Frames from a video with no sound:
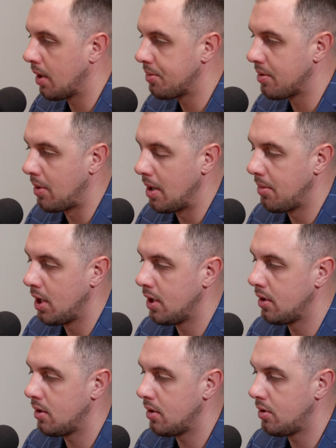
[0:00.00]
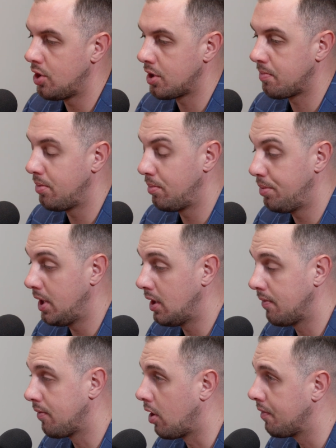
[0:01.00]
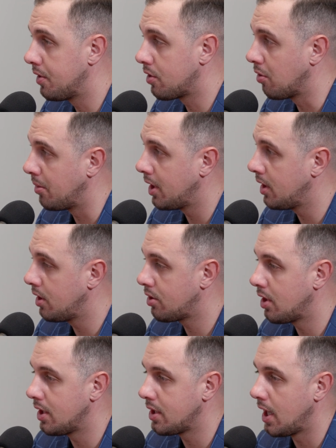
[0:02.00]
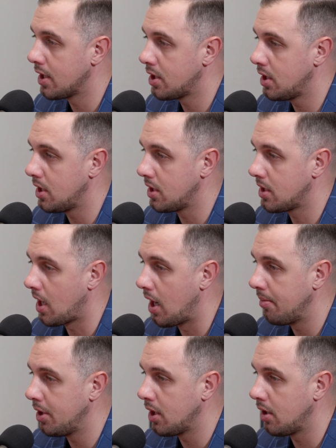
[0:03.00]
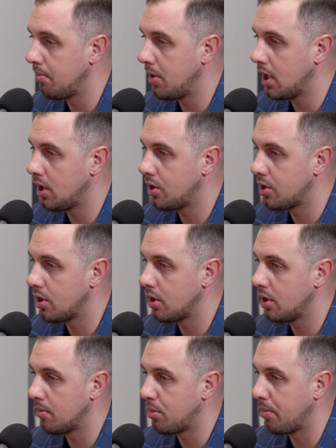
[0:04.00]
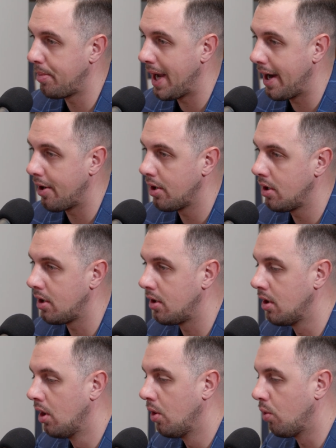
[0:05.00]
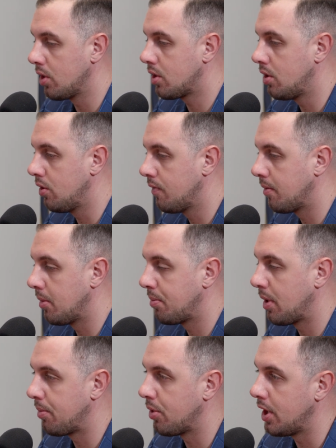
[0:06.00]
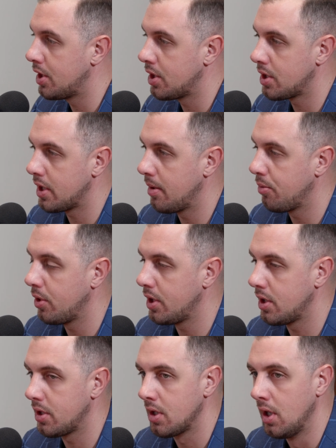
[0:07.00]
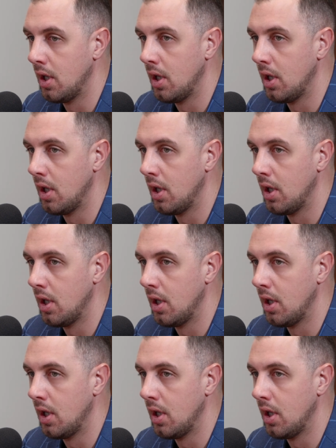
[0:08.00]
comes to my mind, just being involved in so many of these transactions, is timing and making sure you're prepared. And what to do from a preparation standpoint is